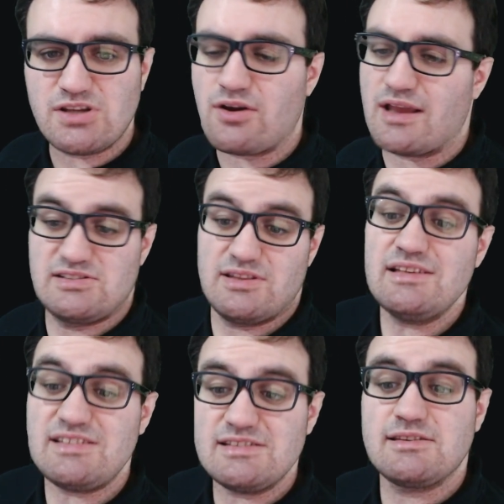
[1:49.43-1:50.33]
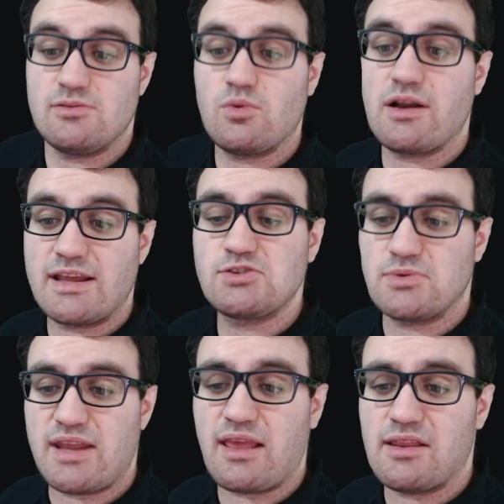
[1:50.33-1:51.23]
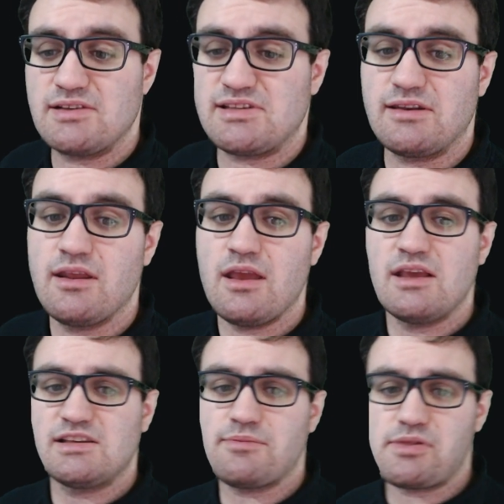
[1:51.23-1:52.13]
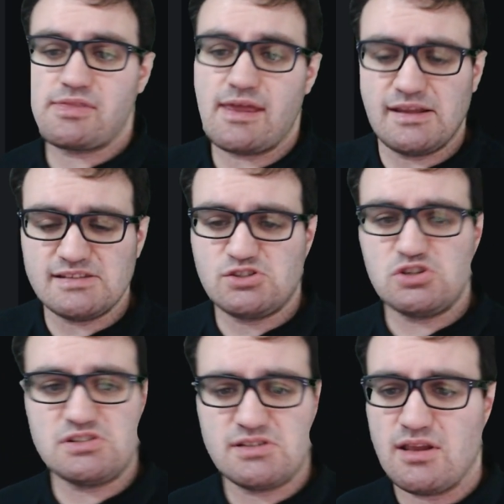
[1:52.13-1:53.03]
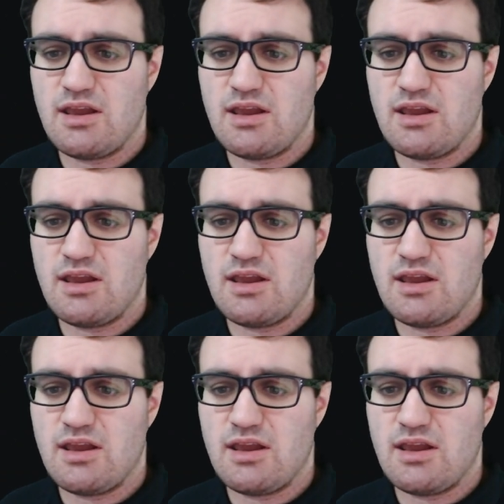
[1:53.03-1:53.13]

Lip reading: Okay, so this is where it gets ridiculous and something that is just